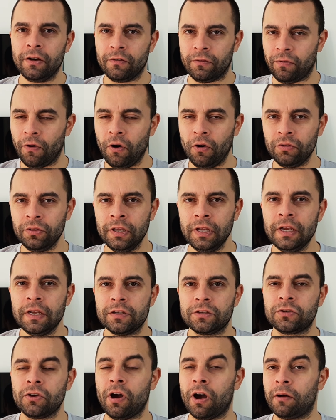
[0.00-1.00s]
phone
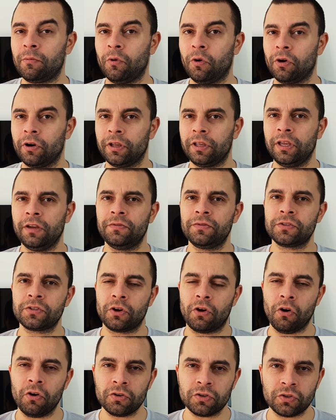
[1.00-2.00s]
so I'm gonna give
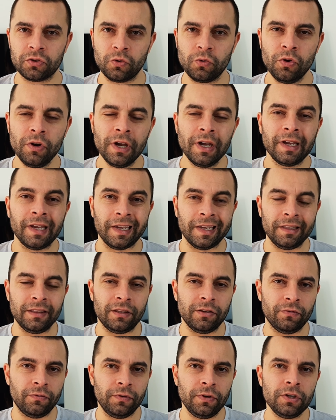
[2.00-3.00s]
scores to
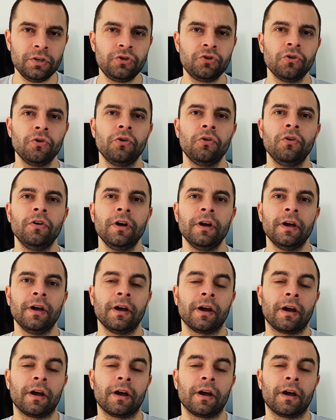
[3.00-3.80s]
individual